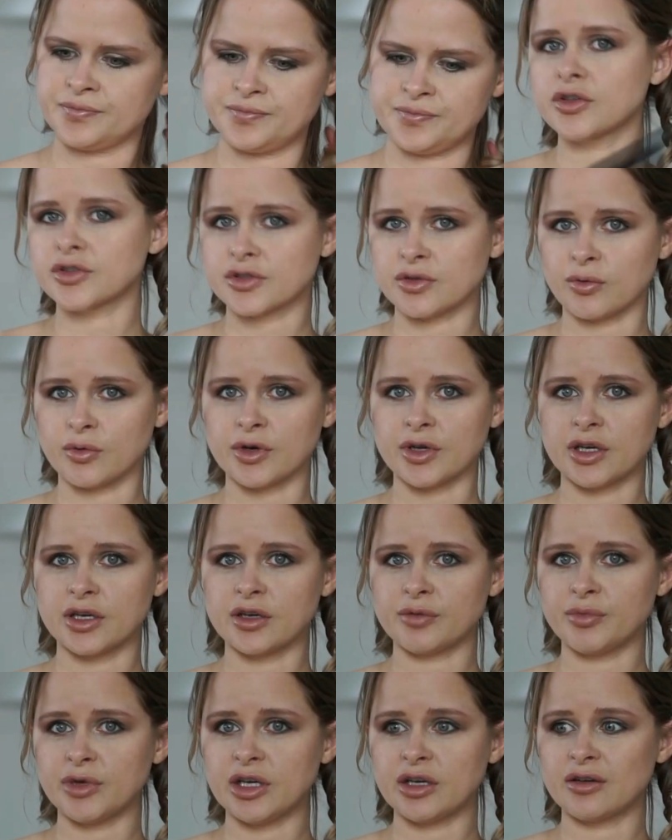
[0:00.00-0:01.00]
So we're gonna
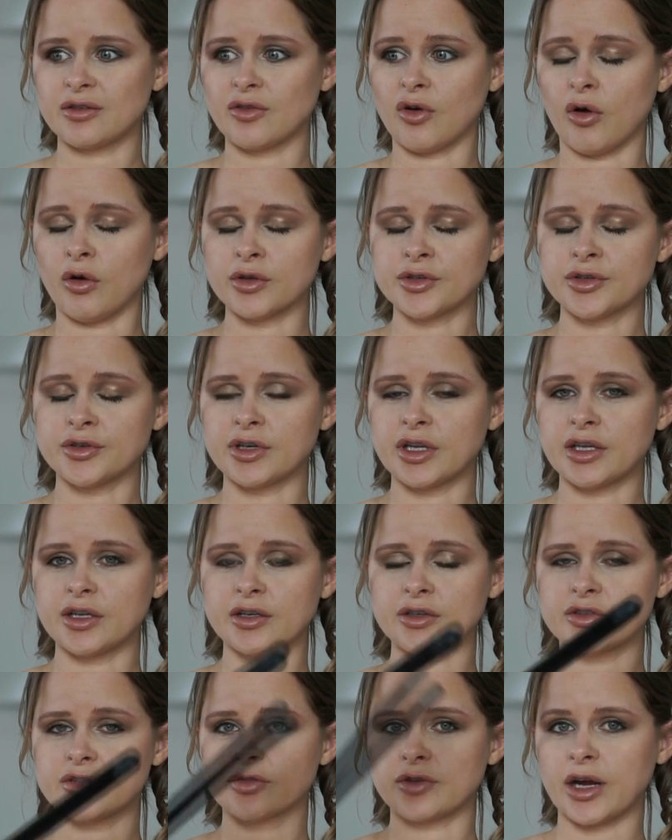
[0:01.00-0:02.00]
be
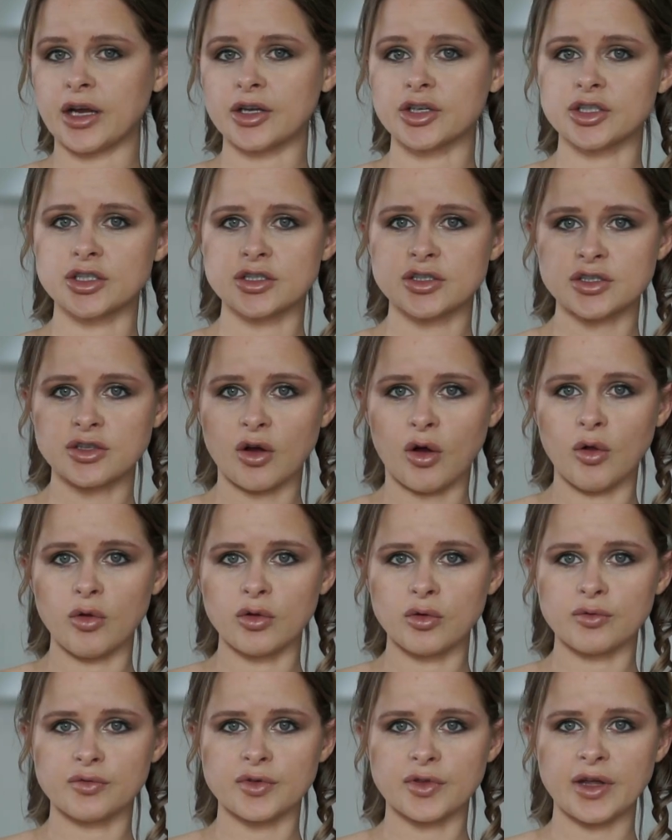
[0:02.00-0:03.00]
alternating directions all
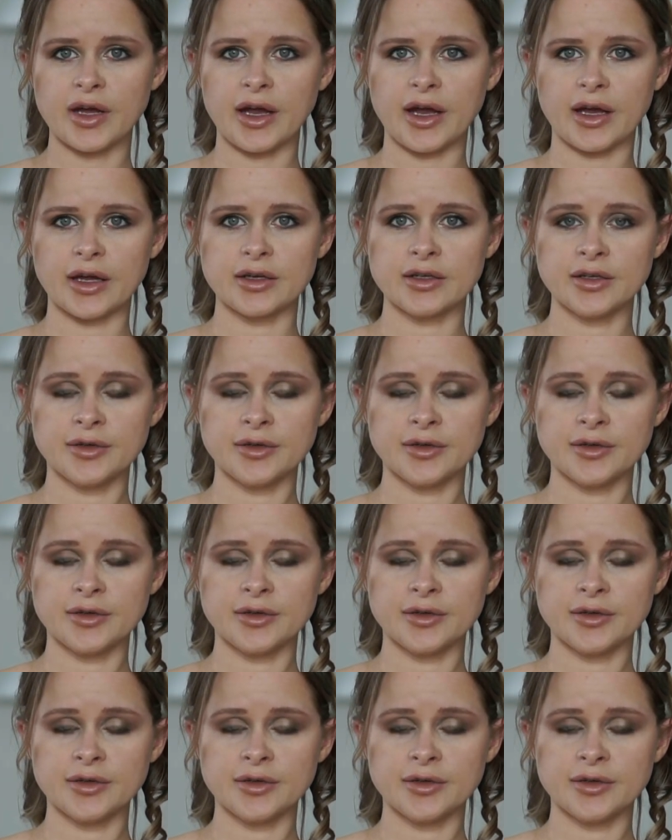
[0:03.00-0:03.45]
over the head